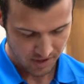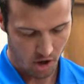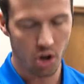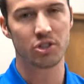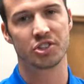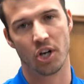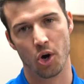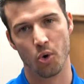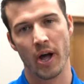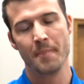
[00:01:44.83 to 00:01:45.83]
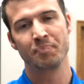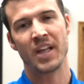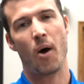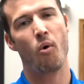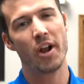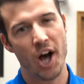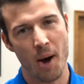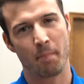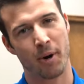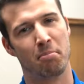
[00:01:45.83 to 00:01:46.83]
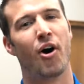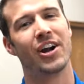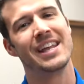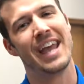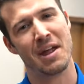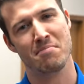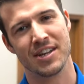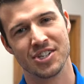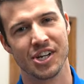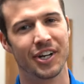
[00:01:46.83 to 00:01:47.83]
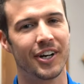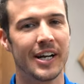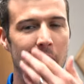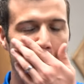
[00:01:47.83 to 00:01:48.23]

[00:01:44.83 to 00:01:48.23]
Also, I wanna up our party game this year.